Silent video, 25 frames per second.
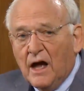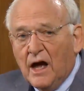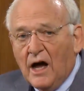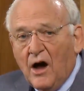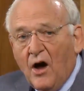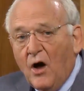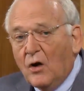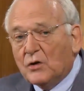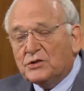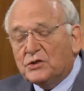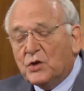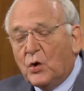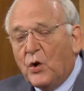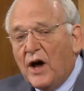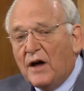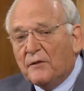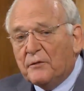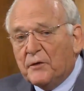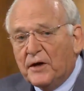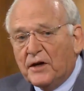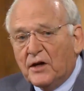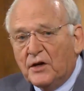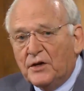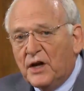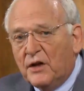Also, I
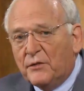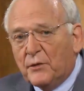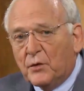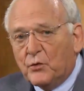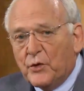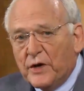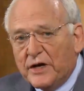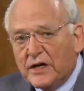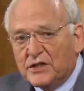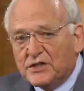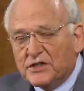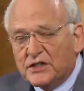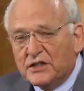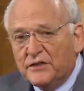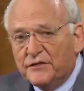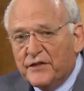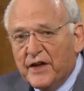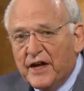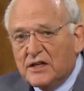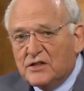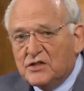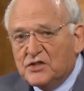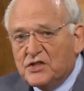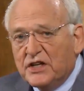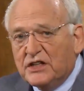think another reason
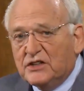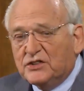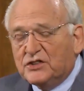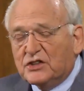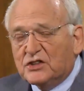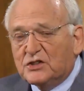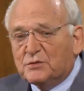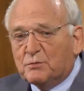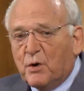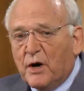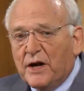that Jesus